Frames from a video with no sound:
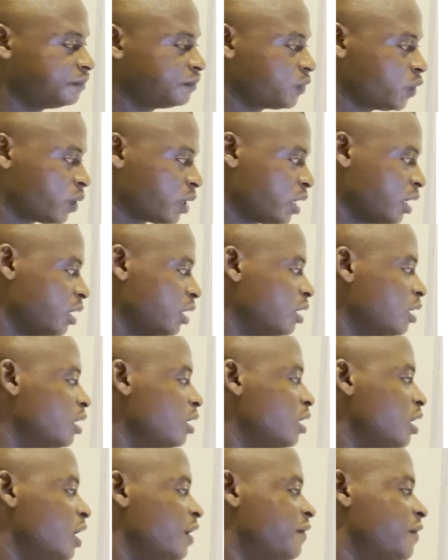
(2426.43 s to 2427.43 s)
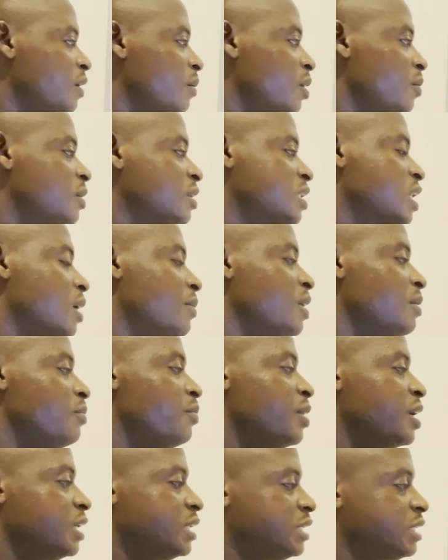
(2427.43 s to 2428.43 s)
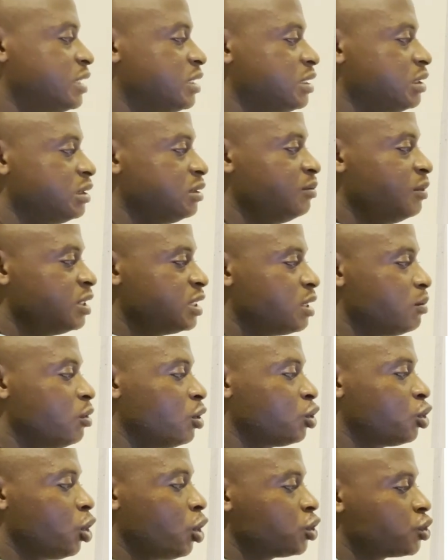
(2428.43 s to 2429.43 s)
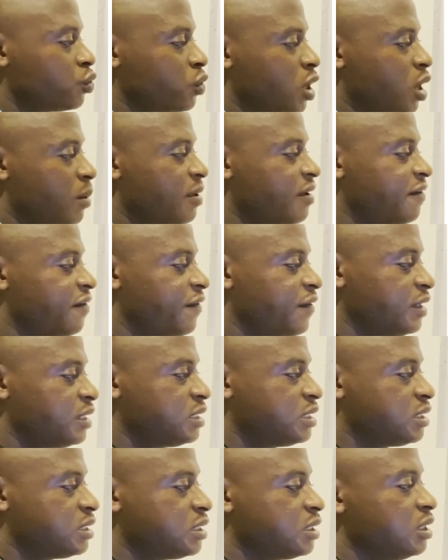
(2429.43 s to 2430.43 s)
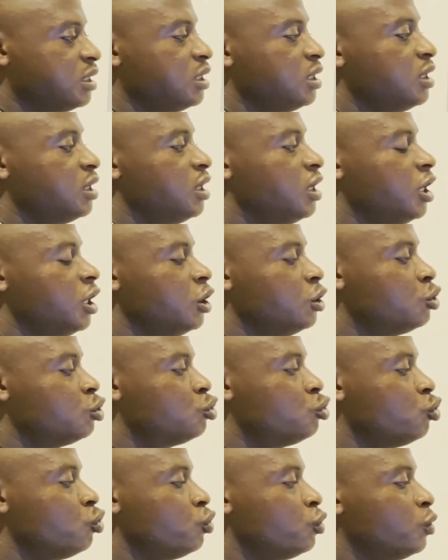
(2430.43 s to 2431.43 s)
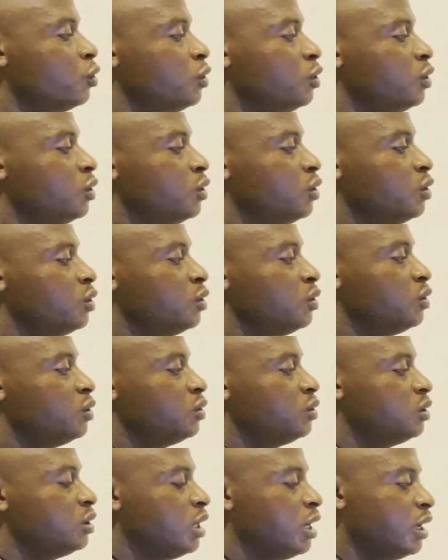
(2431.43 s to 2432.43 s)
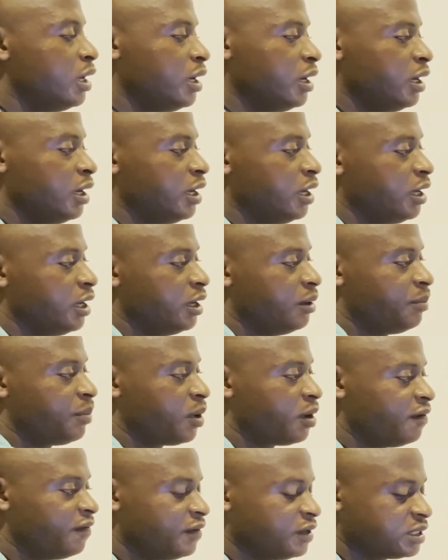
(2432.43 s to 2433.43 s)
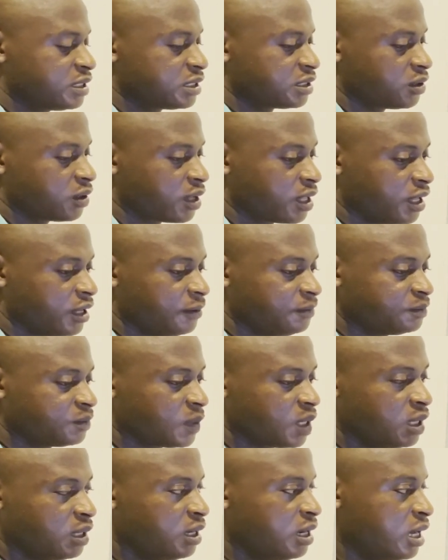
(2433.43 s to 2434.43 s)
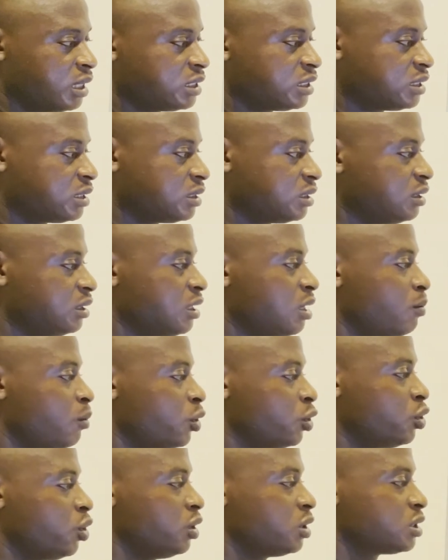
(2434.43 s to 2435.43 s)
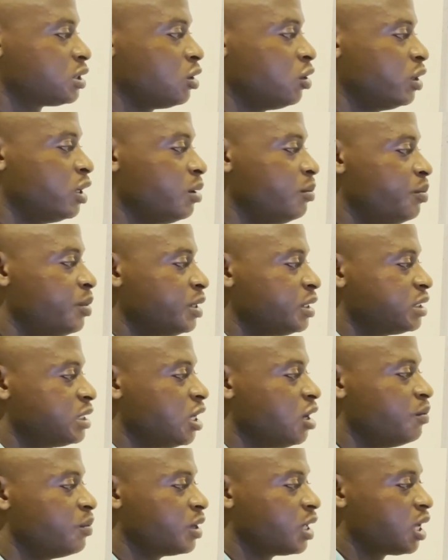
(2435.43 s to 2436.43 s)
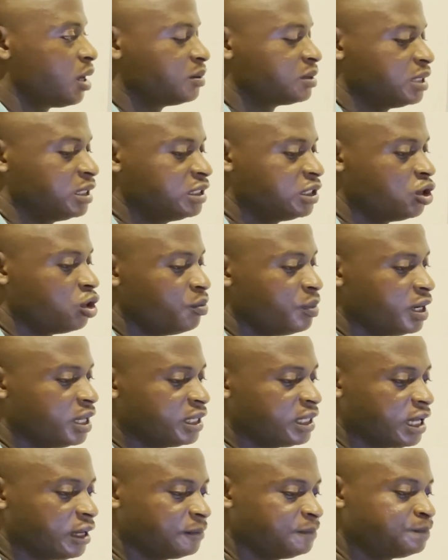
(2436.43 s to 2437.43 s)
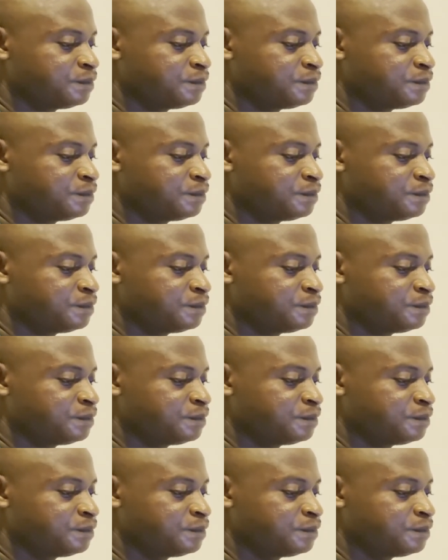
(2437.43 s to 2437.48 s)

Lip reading: Okay. If the baby is coming breech, means the buttocks will come and fit into the pelvis. Okay, and that's the buttocks or the breech now becomes the denominator.